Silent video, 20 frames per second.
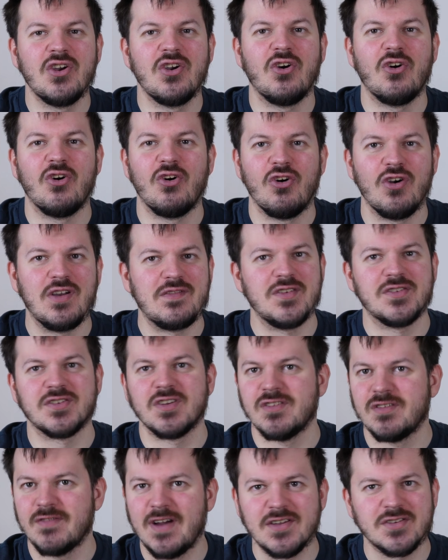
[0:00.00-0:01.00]
or if you turn
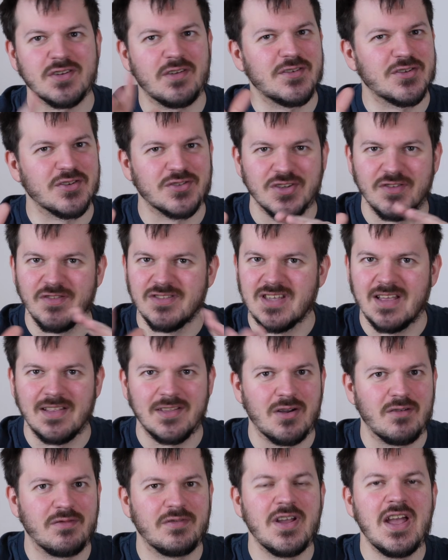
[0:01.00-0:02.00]
the device on, it should turn the telly
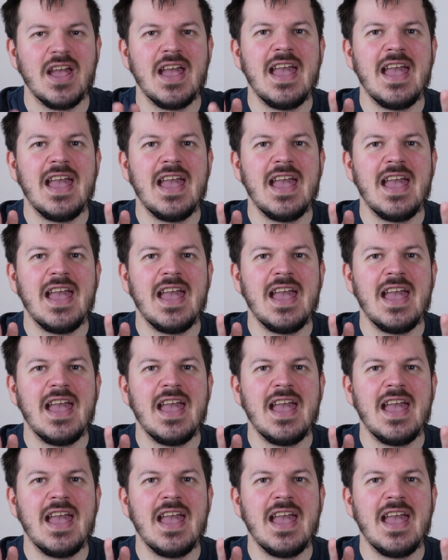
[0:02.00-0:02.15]
off.